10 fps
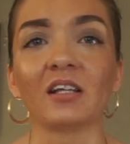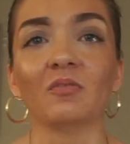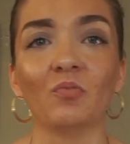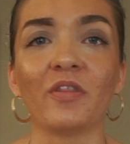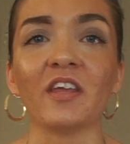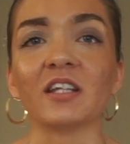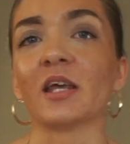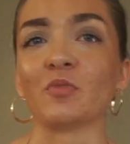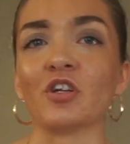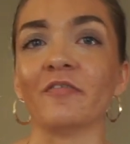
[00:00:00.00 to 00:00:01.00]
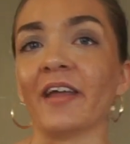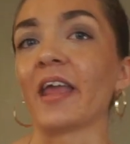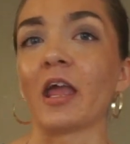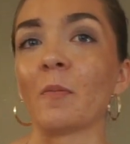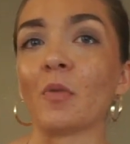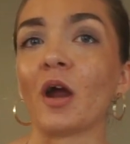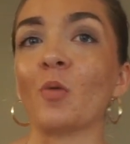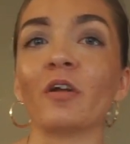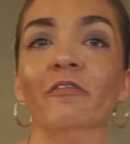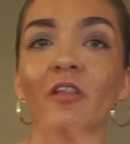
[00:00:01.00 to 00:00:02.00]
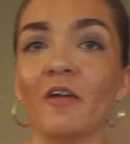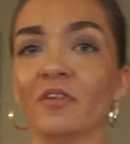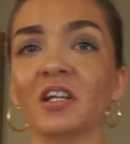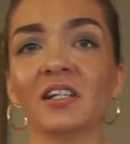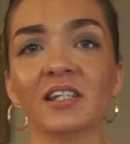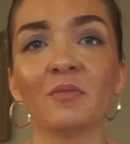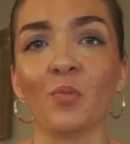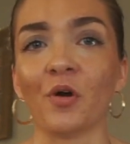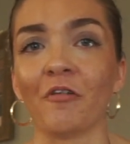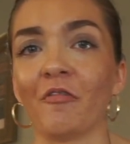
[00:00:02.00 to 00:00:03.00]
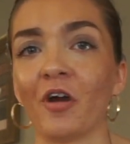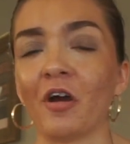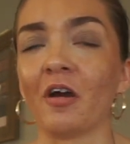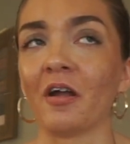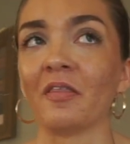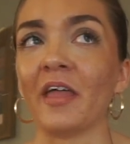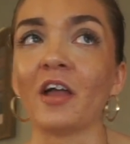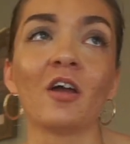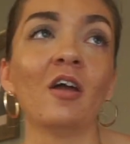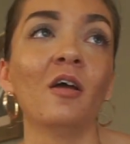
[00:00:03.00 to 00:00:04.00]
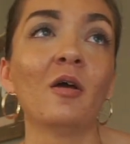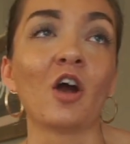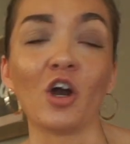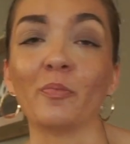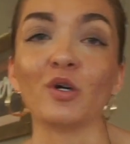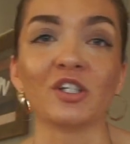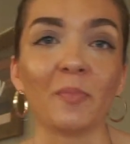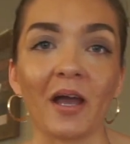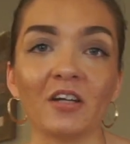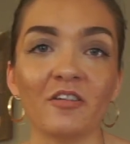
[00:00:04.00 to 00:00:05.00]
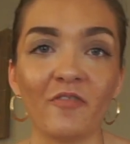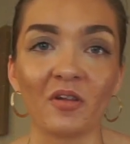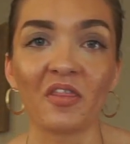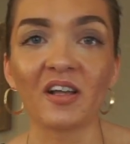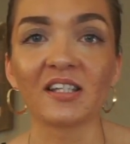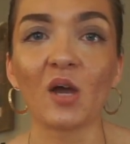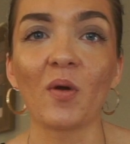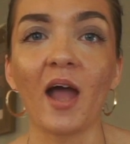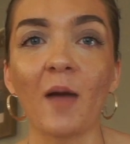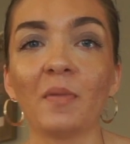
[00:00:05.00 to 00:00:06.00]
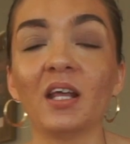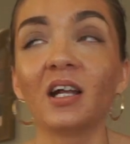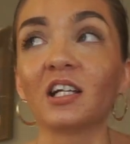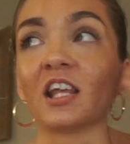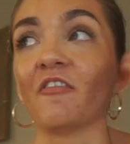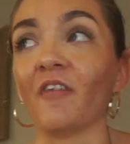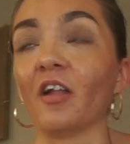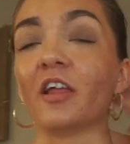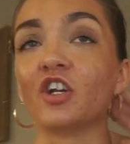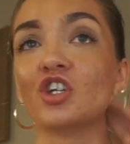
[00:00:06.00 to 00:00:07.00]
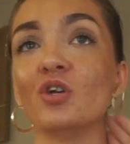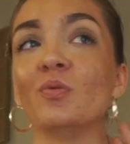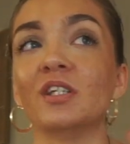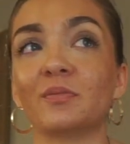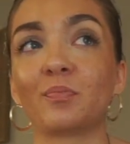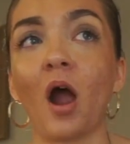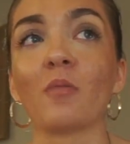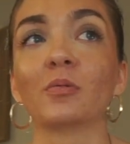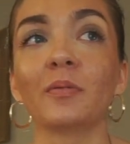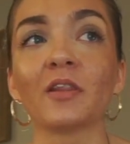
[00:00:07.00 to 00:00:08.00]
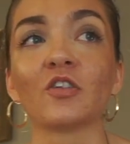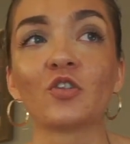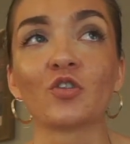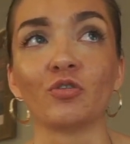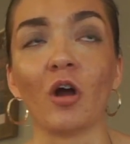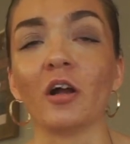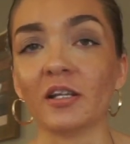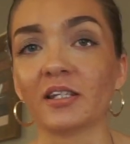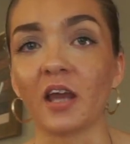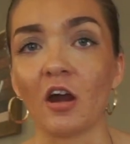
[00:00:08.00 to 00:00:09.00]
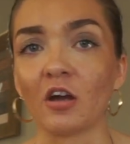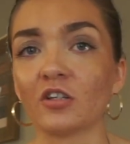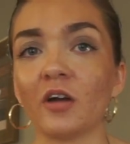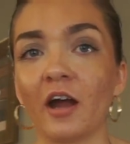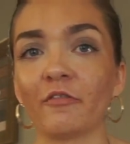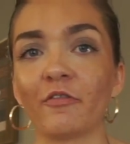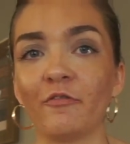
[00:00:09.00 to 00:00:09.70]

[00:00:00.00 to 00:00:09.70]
With the exception of like Amber, I would have loved to see more of her and like her perspective on things that were happening, because I felt like she was probably the strongest character out of the